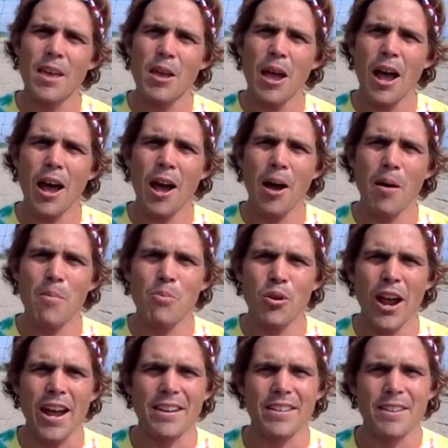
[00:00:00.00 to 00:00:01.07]

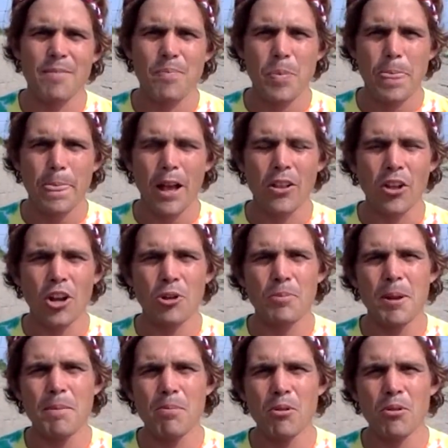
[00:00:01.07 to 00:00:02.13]
Brett, a lot of
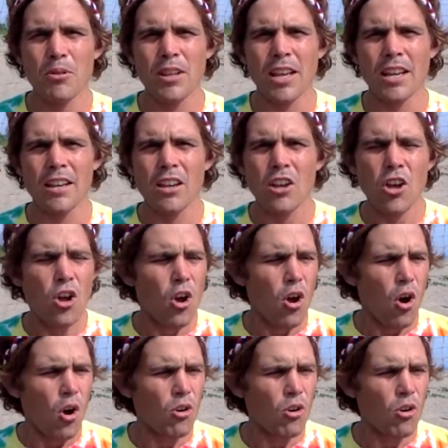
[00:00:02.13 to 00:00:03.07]
people were like, oh